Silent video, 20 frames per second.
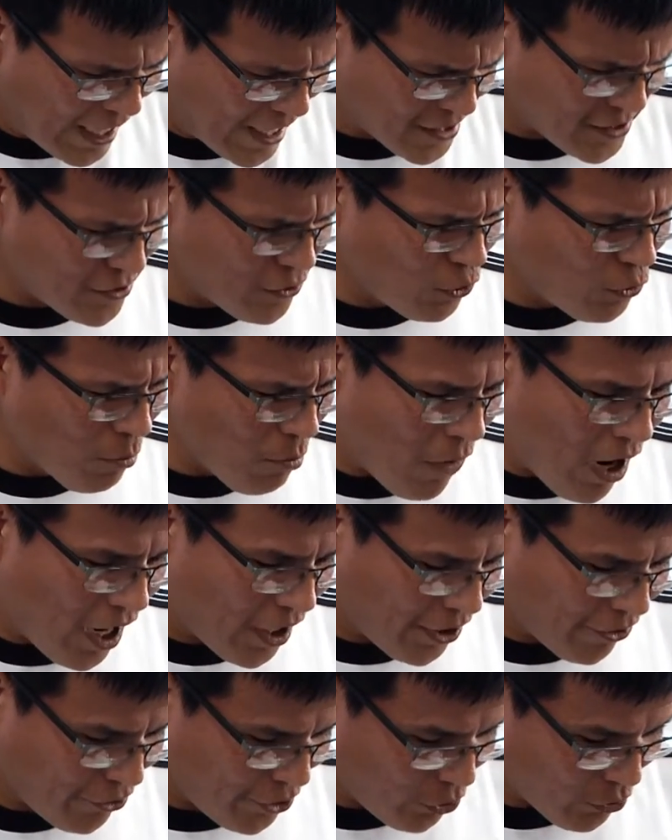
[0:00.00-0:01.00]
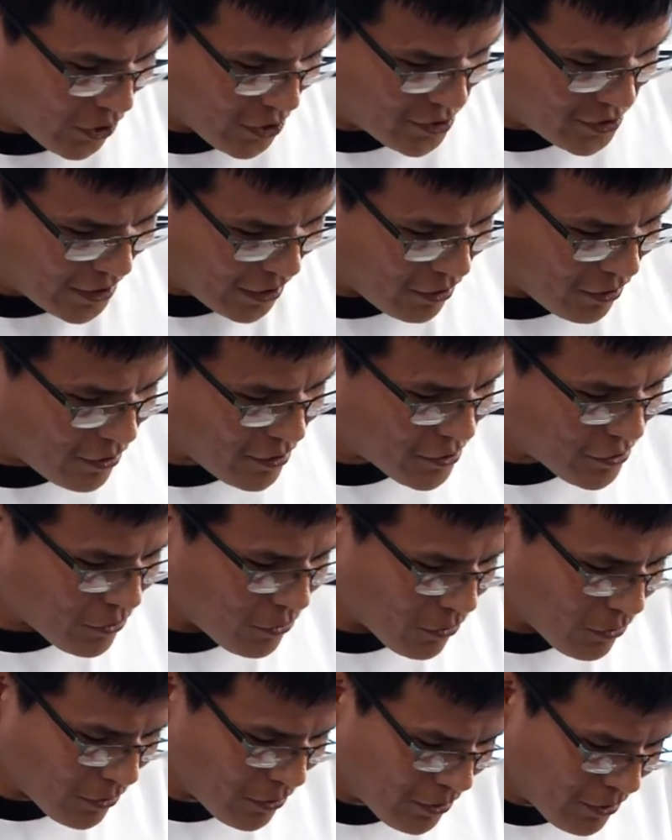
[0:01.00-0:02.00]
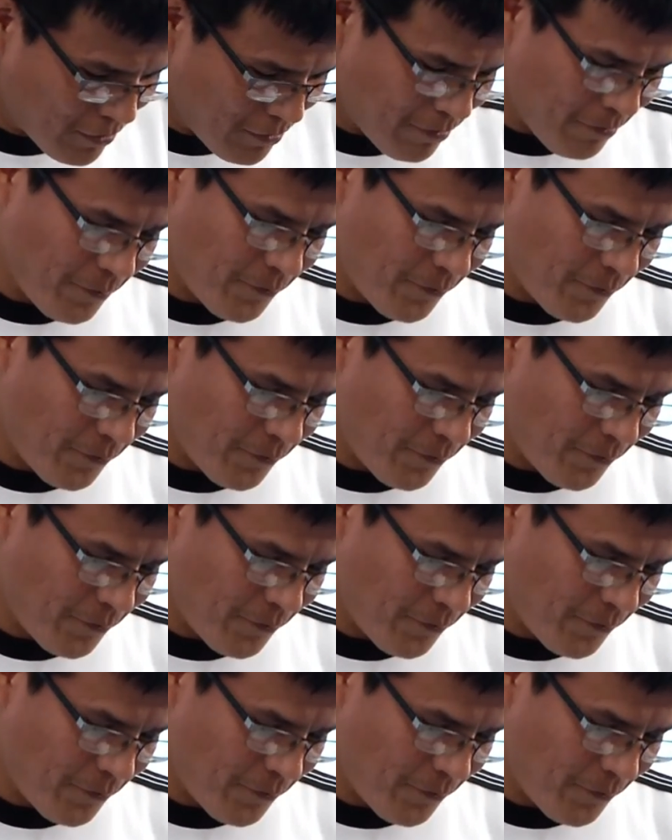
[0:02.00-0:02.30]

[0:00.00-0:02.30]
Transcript: as though mockery will settle the score.